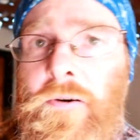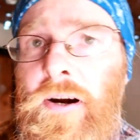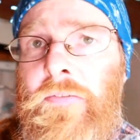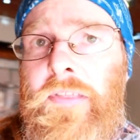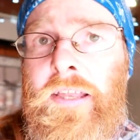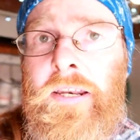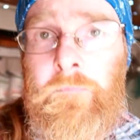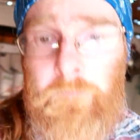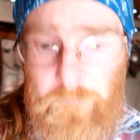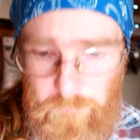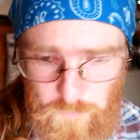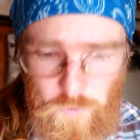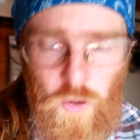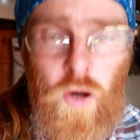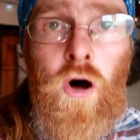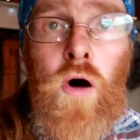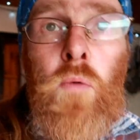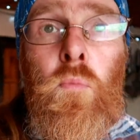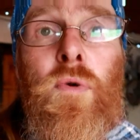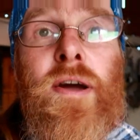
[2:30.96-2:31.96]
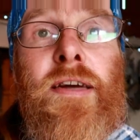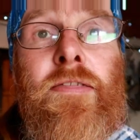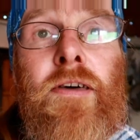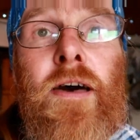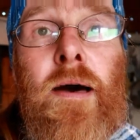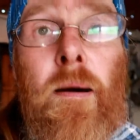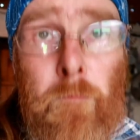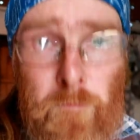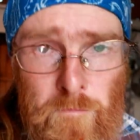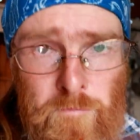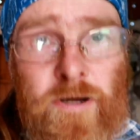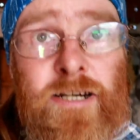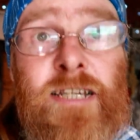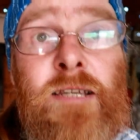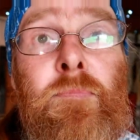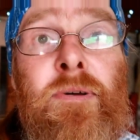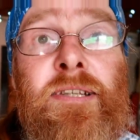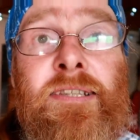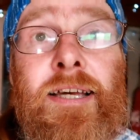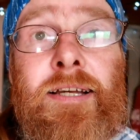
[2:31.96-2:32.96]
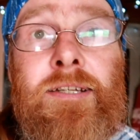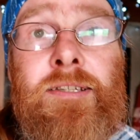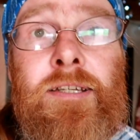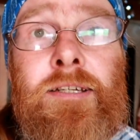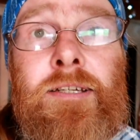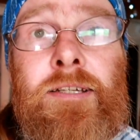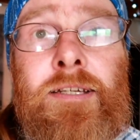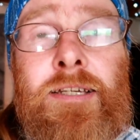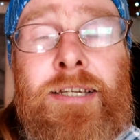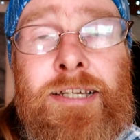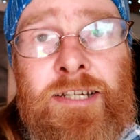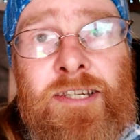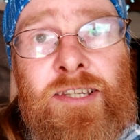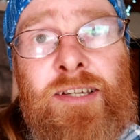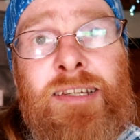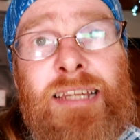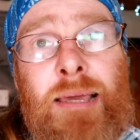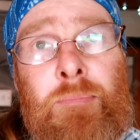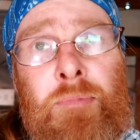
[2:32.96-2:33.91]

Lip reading: Right then, on with putting your Passata into your